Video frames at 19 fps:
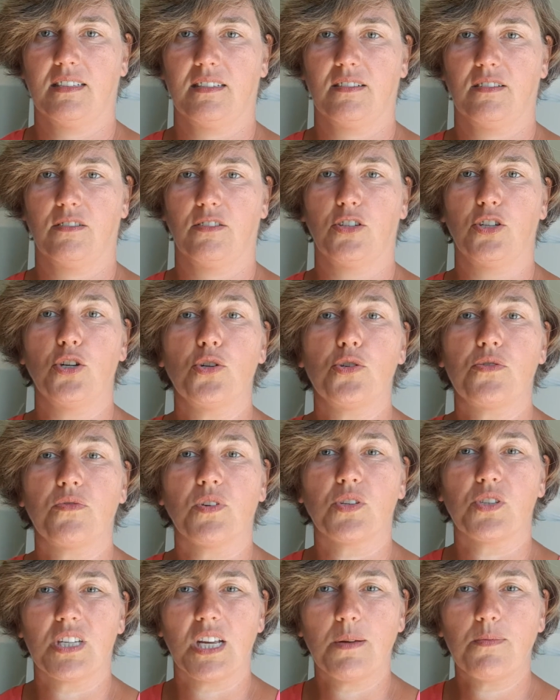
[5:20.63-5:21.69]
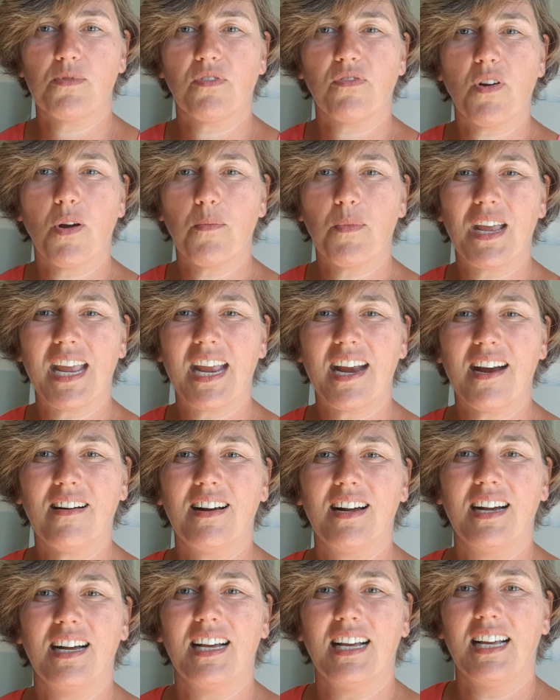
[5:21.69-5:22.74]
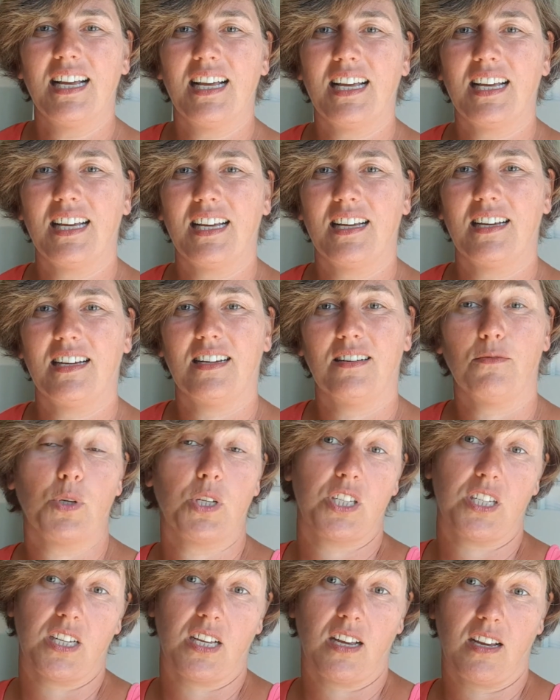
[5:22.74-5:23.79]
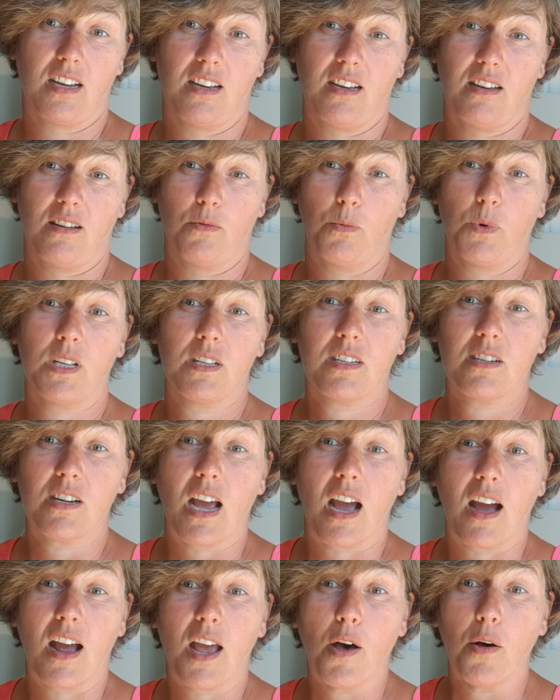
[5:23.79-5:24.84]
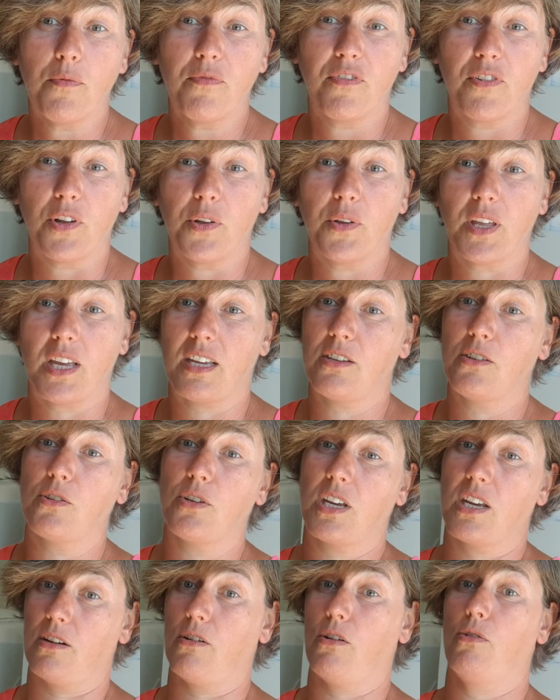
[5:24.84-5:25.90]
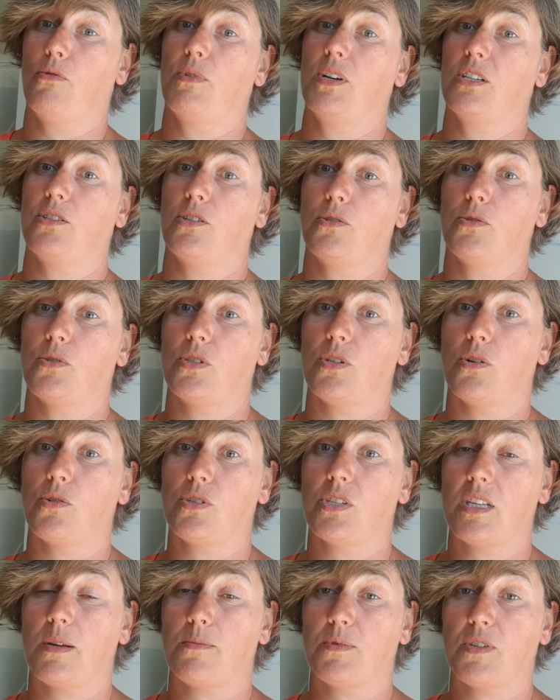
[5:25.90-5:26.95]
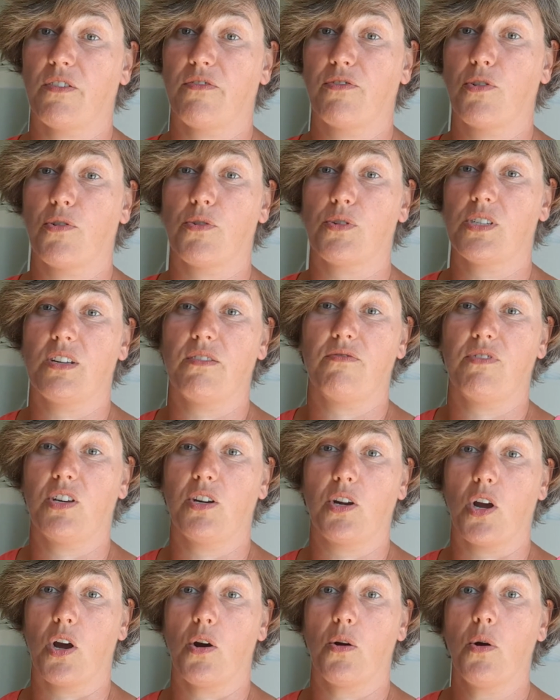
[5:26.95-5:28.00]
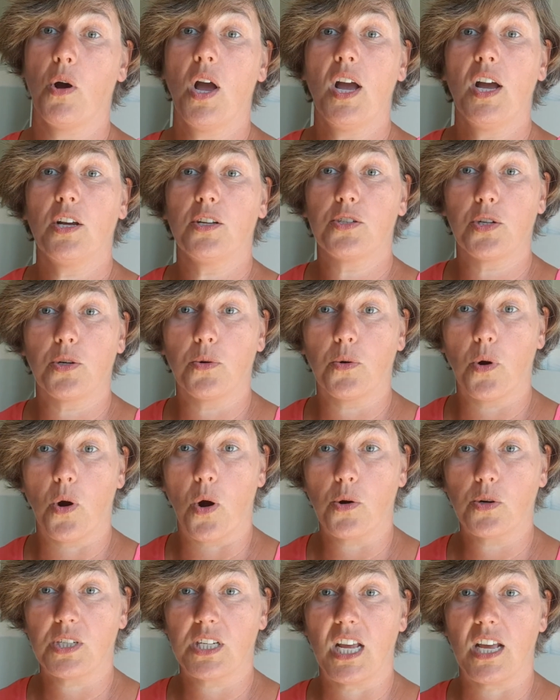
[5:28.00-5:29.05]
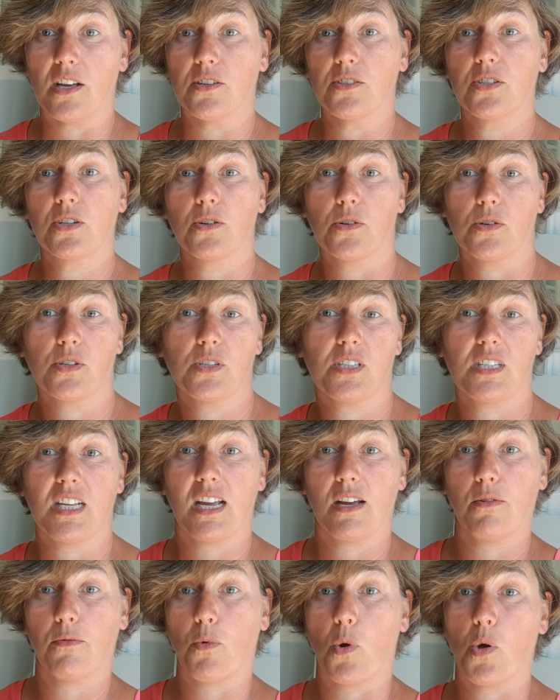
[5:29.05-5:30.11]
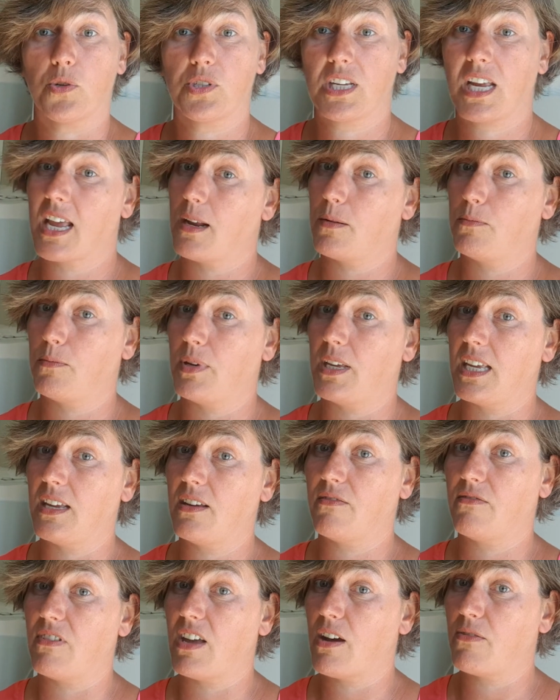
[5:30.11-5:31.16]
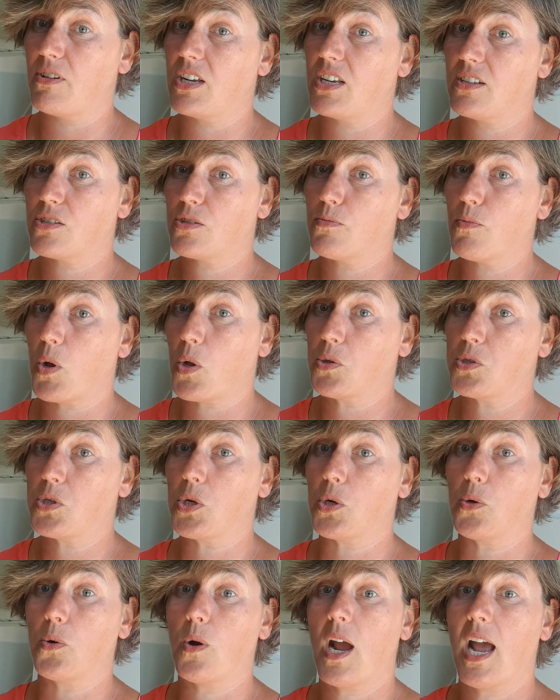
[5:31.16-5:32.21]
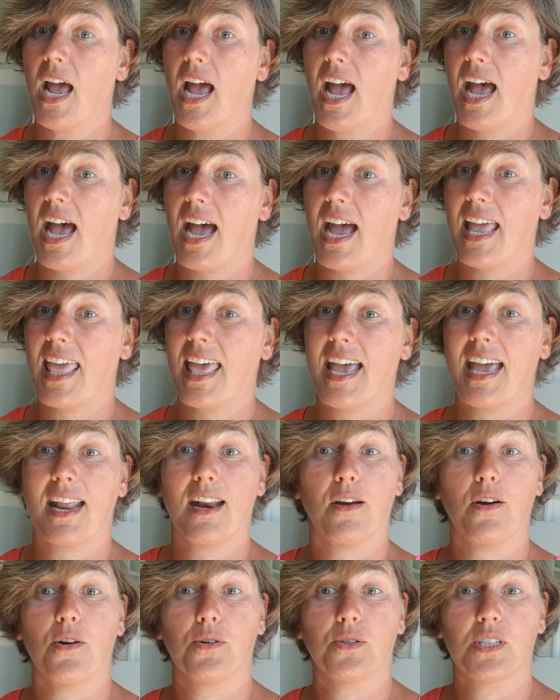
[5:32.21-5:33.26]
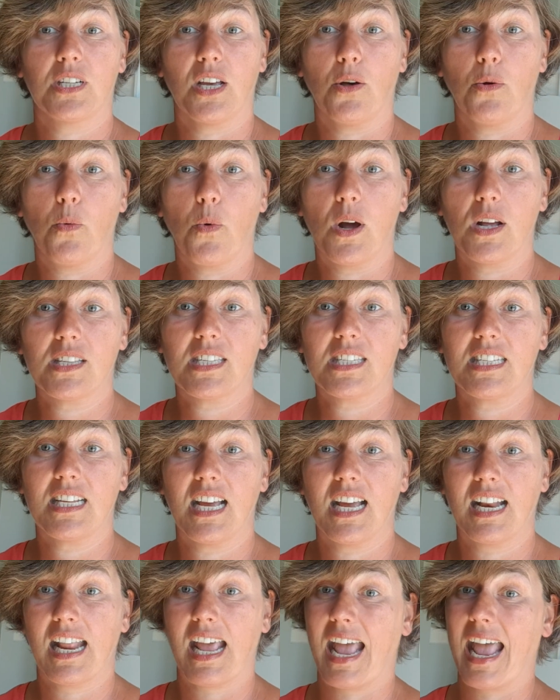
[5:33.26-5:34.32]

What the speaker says: useful tips from here, which are helpful, and you can always use those tips, of course, if you go to hotels, because their walls can be very small too. I had a hotel once that